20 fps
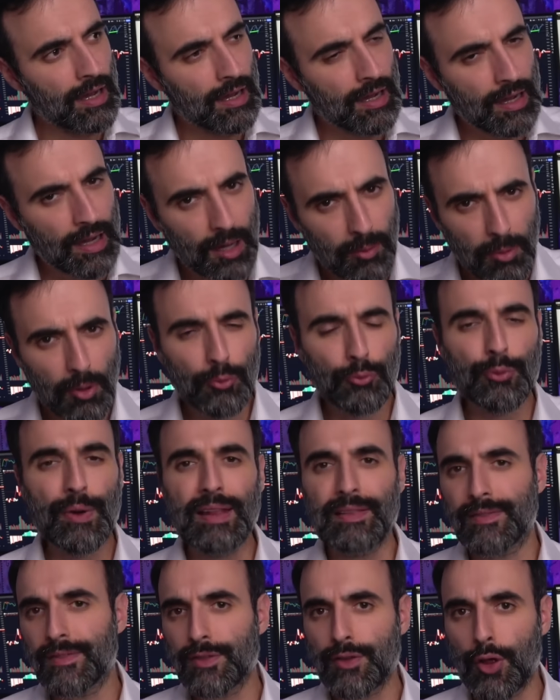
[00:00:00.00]
How about
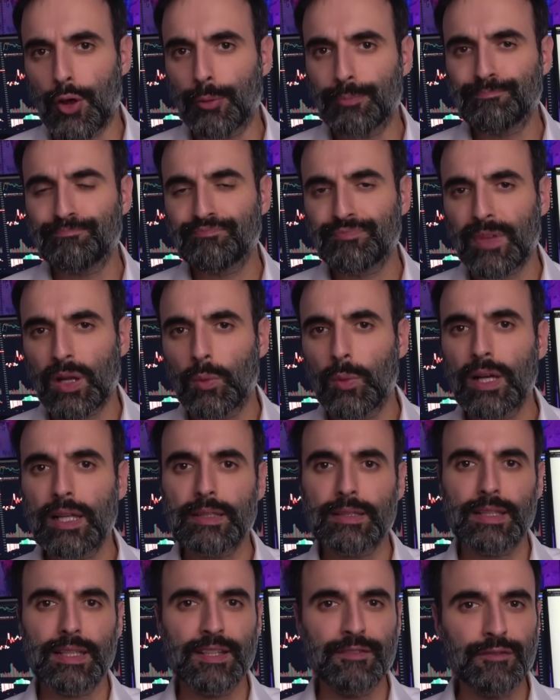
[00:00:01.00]
rents, though?
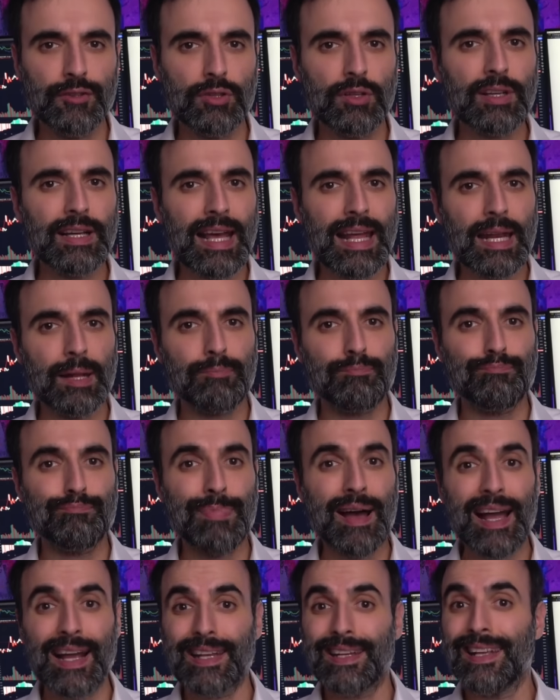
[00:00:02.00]
Well, if you look at it
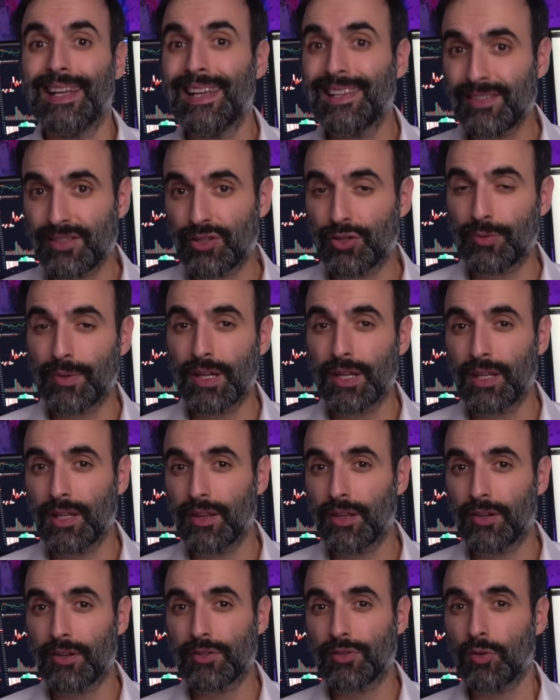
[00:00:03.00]
back in history,
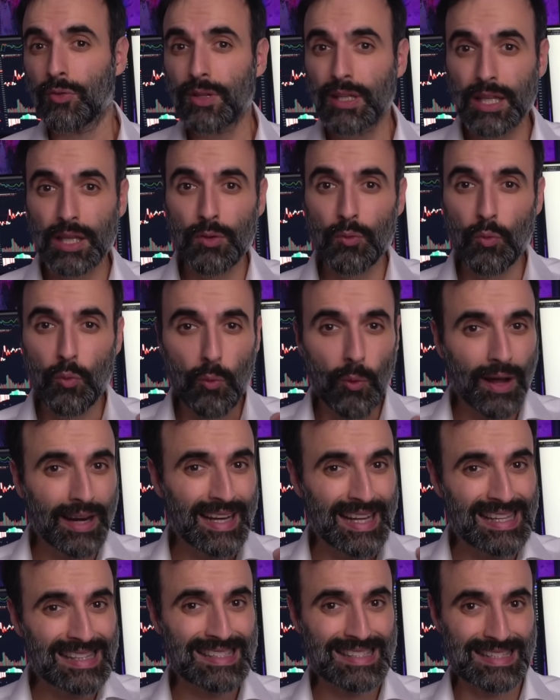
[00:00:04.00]
there's only one
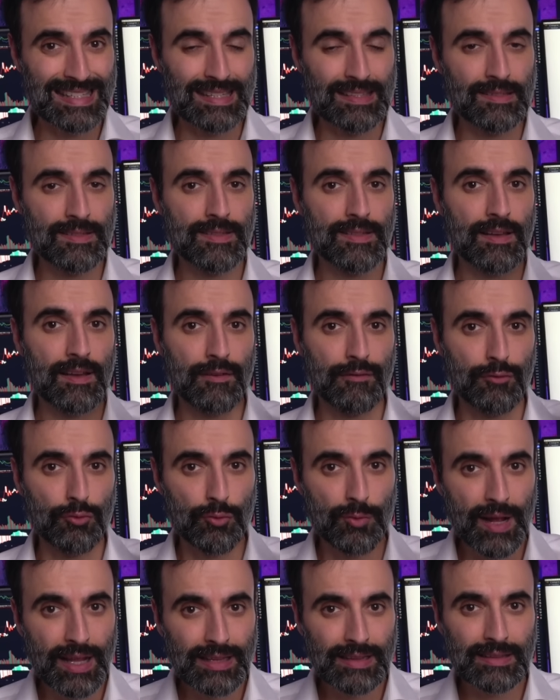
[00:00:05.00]
instance of
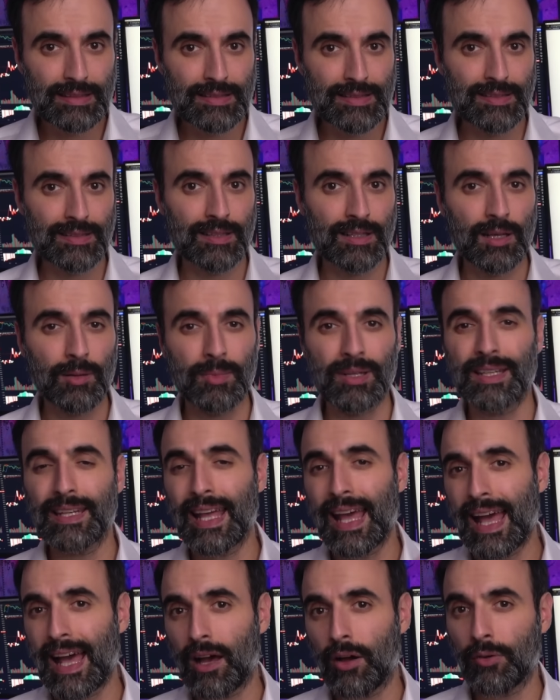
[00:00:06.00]
rents coming
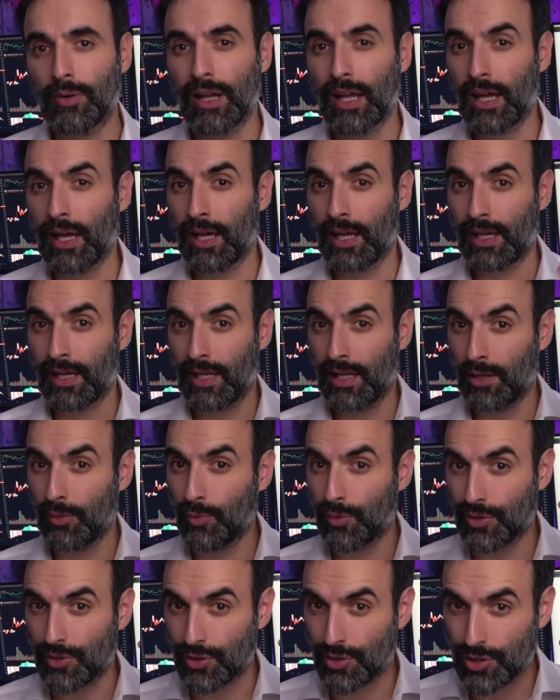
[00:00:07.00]
down, and it
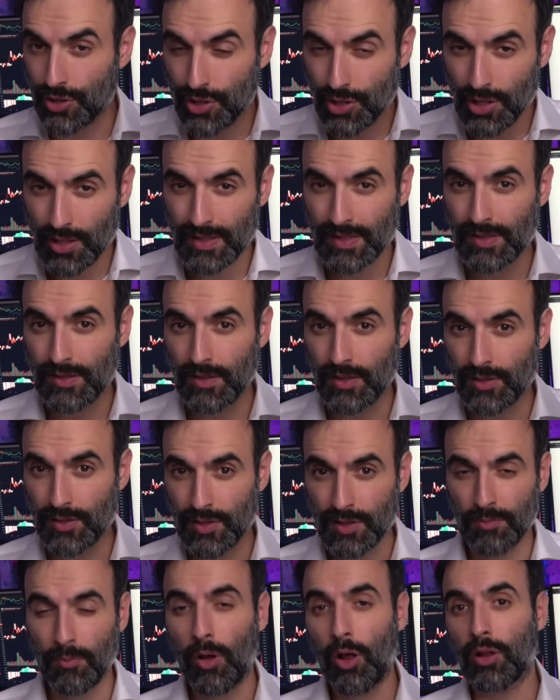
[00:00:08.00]
was just a
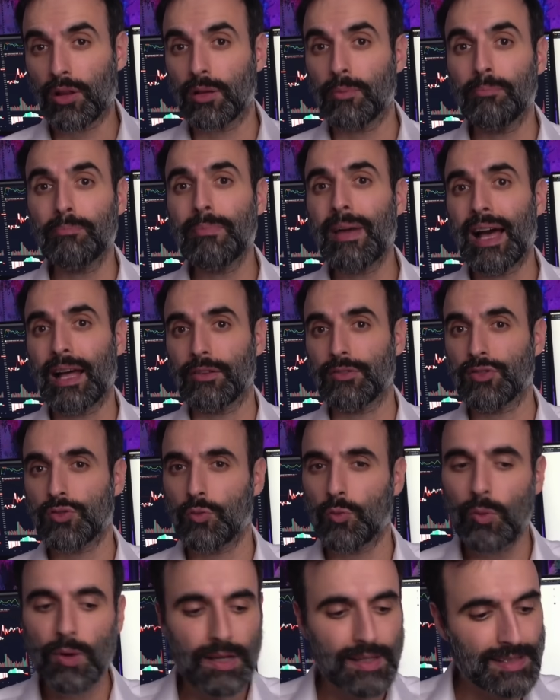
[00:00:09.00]
small amount. So,
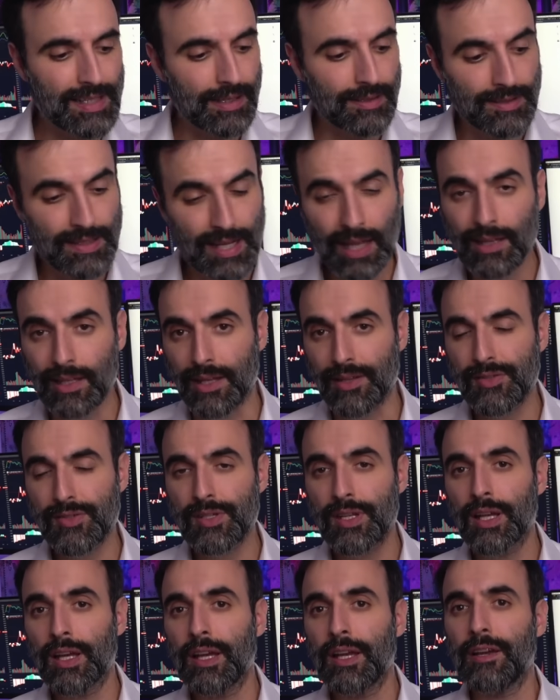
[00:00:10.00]
what does that tell us?
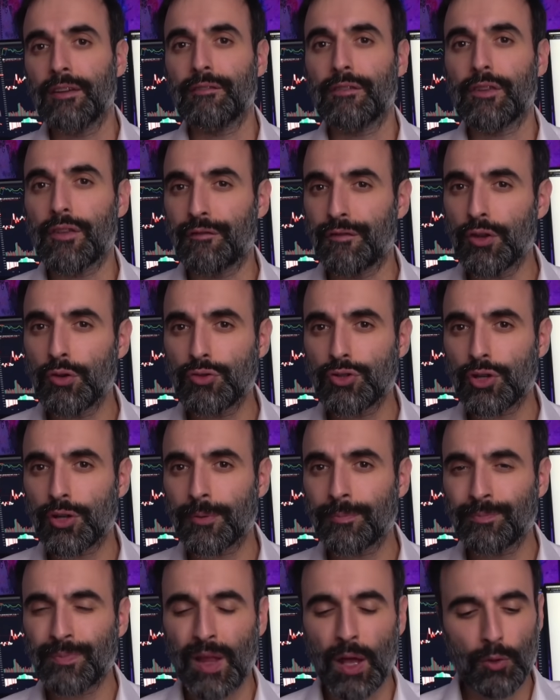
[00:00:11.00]
for the
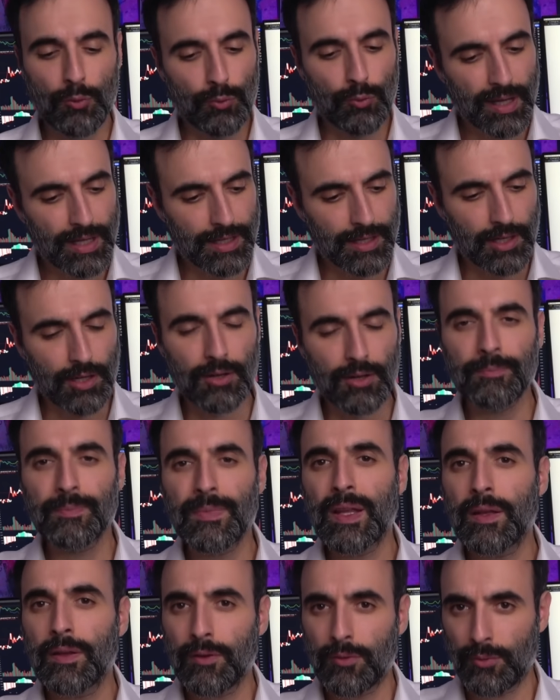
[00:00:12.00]
future right here,
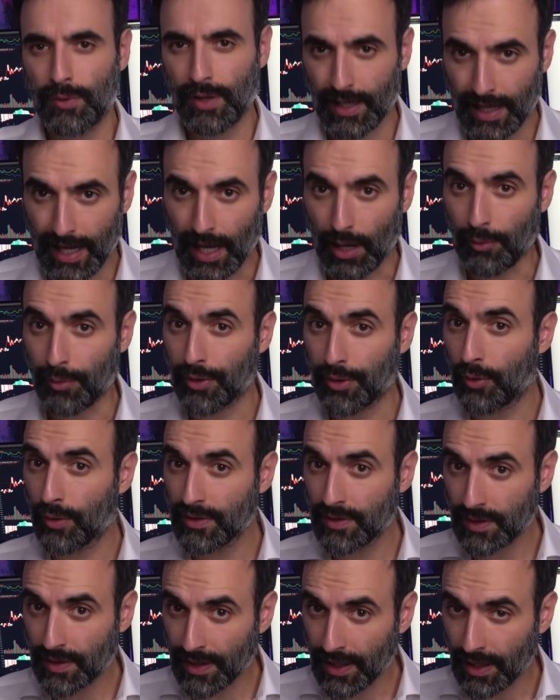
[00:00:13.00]
right now. We're going
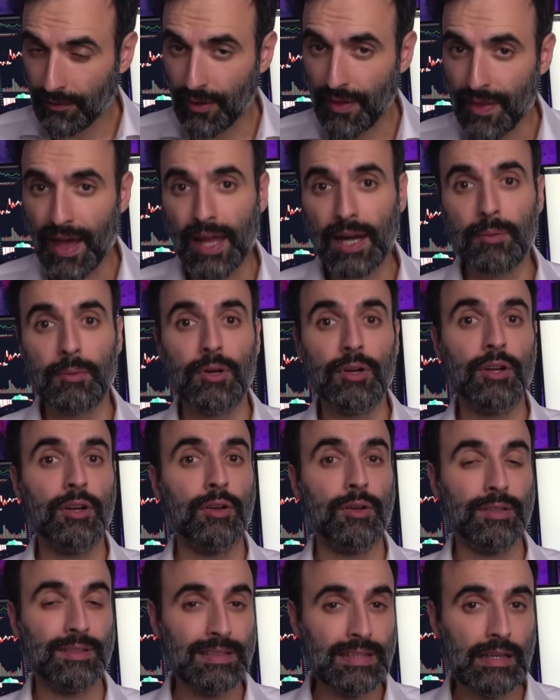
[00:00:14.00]
to cover that. I'm going
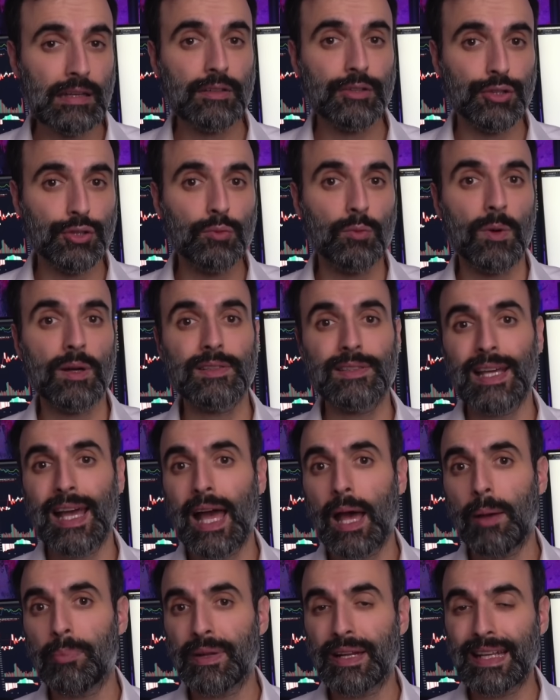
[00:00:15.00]
to tell you what's
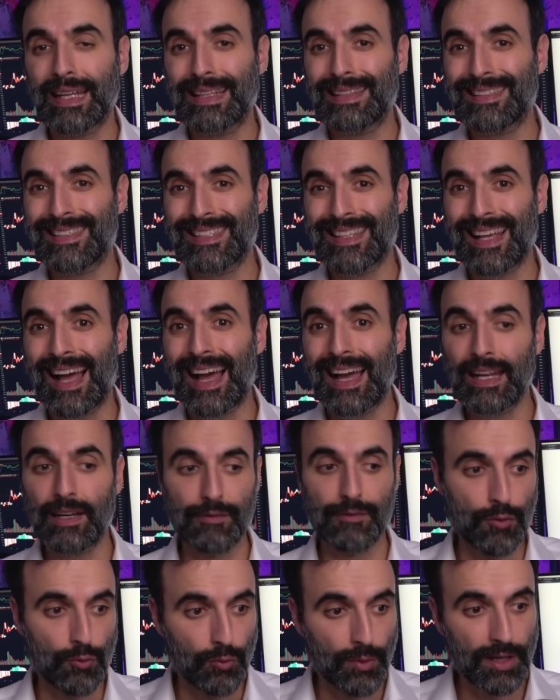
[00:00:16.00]
happening inside of
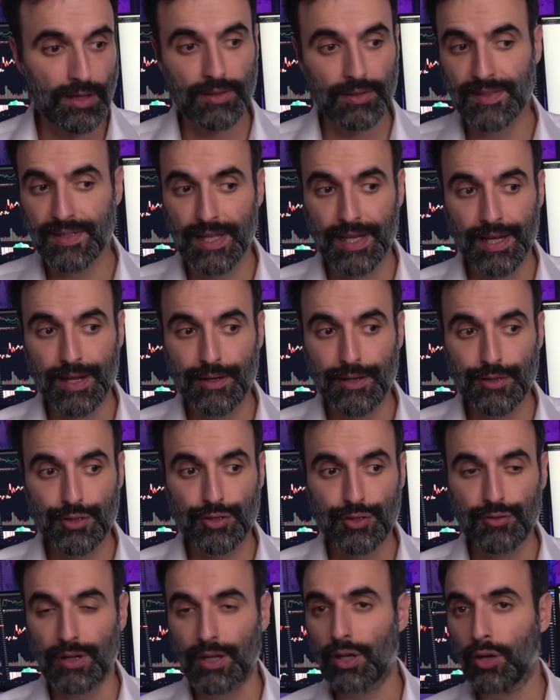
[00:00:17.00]
the real estate
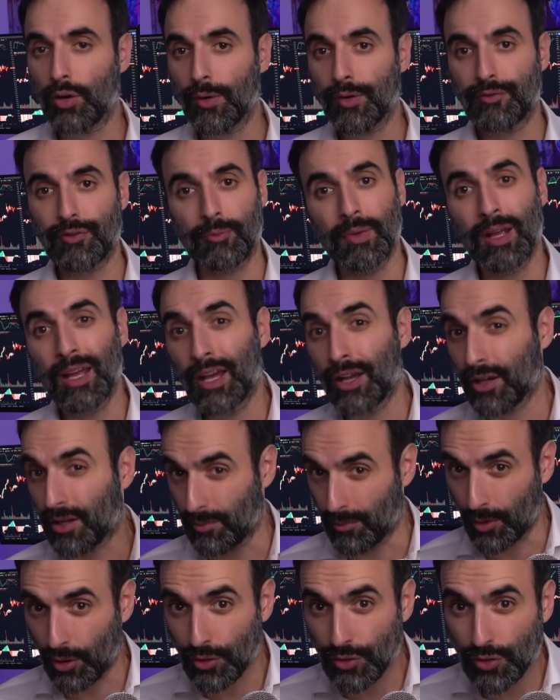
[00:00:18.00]
industry, going from
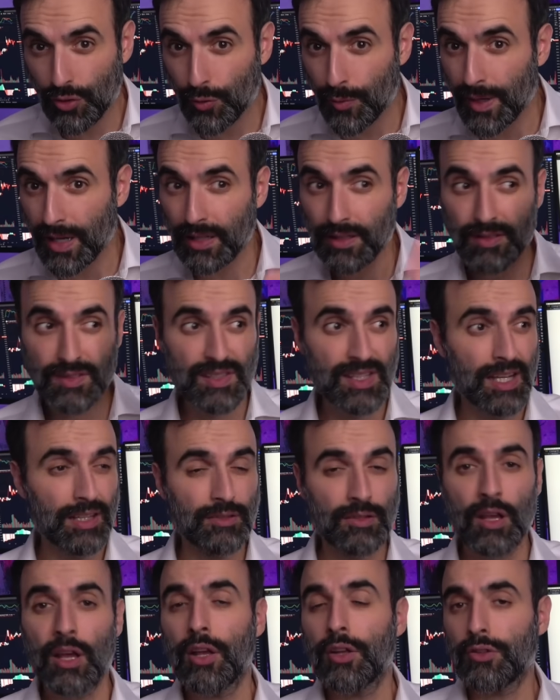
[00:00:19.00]
commercial real estate
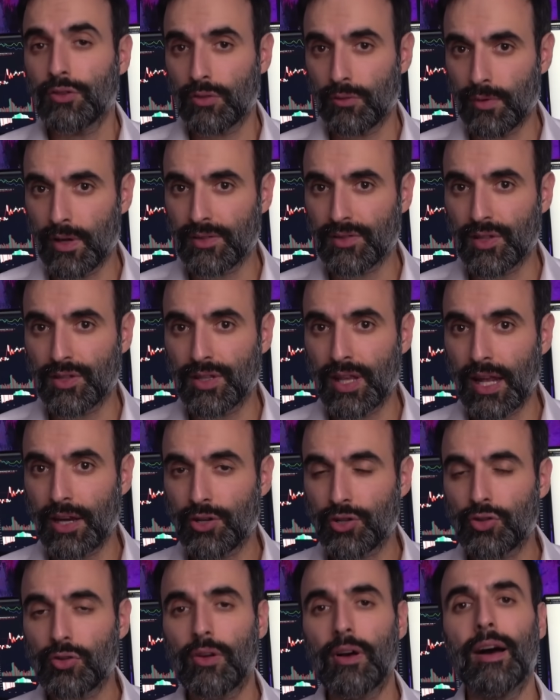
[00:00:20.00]
to
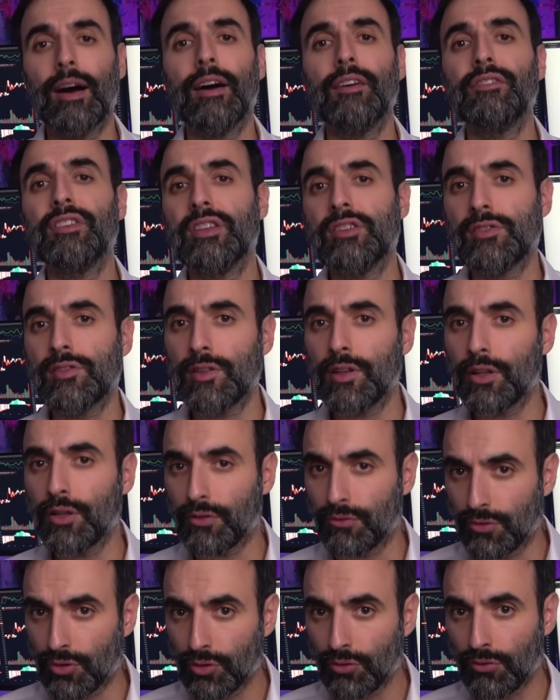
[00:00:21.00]
residential. Obviously, you
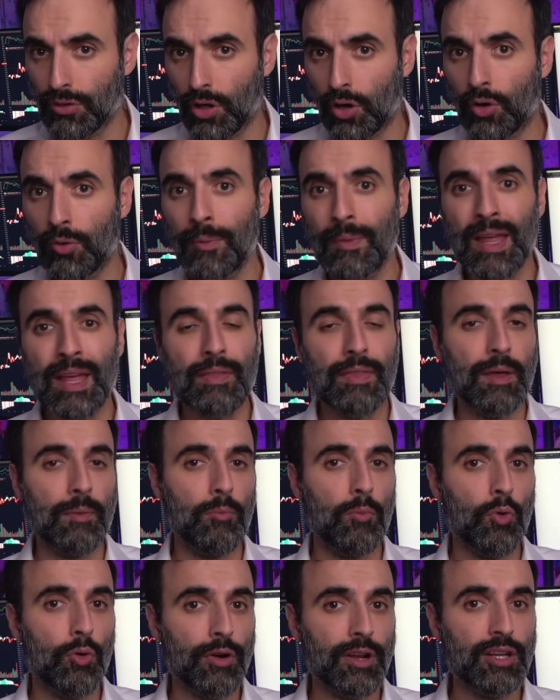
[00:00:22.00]
do know that
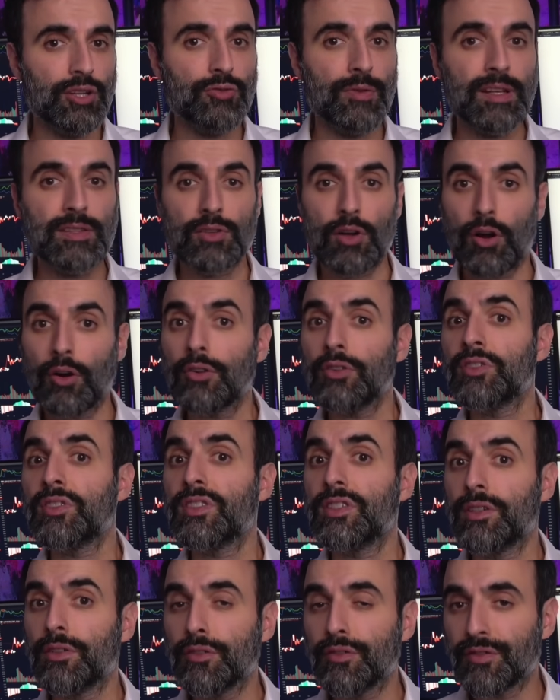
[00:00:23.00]
mortgage rates are
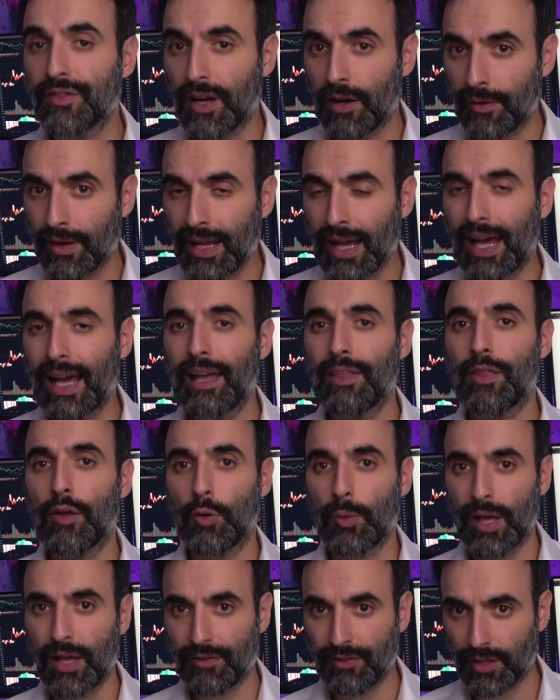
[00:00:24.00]
still very high, though
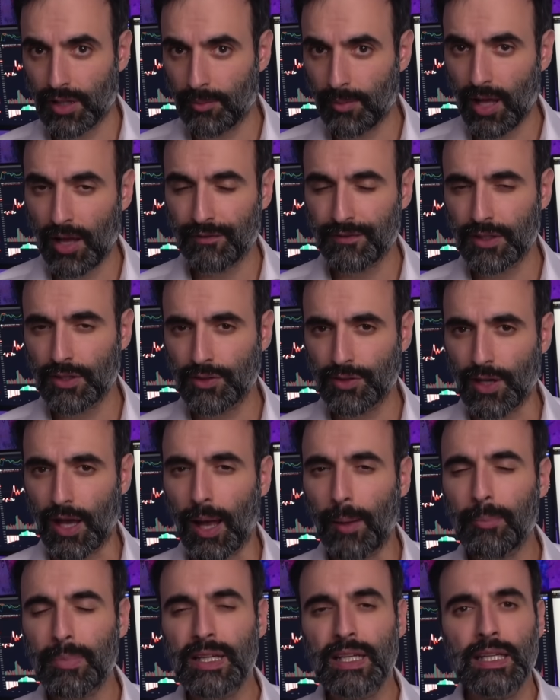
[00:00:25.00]
we have come off the
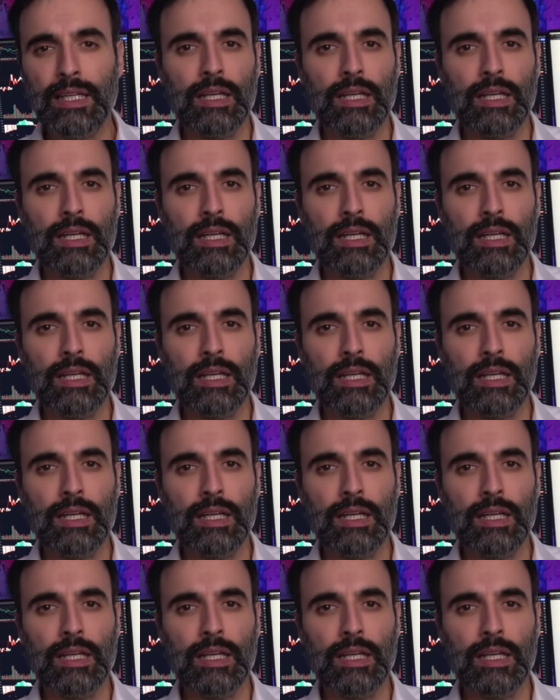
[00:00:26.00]
top.